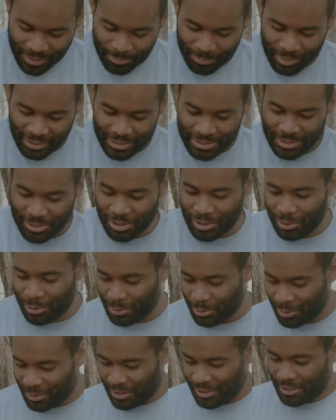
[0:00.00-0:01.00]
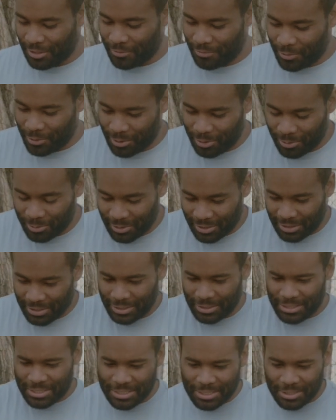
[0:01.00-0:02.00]
Blessed are you if you don't
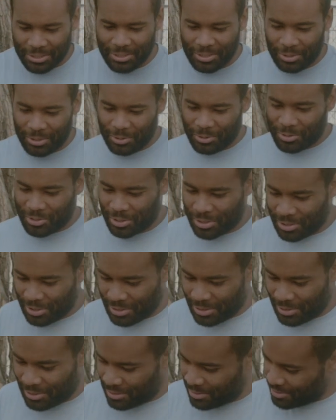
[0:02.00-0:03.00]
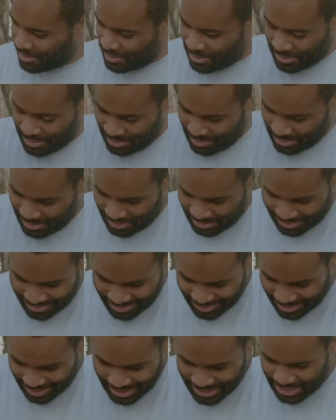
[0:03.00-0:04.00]
listen to those
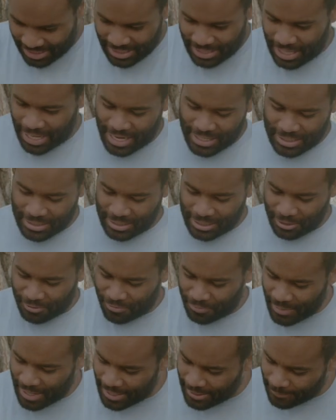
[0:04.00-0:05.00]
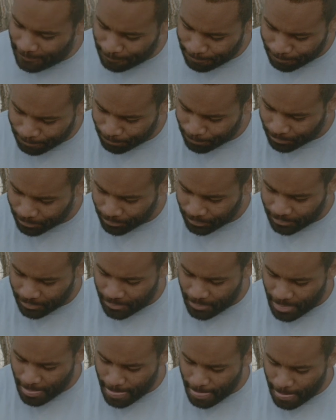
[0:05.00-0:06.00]
listen to that stuff, man.
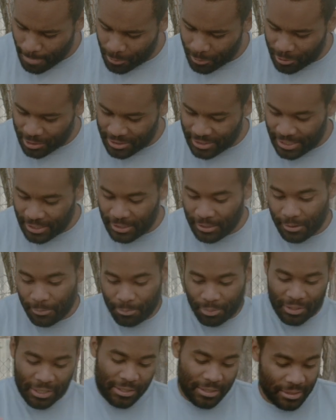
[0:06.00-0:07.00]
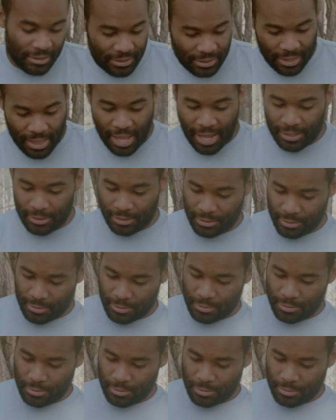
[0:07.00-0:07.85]
Or stand in the presence of that.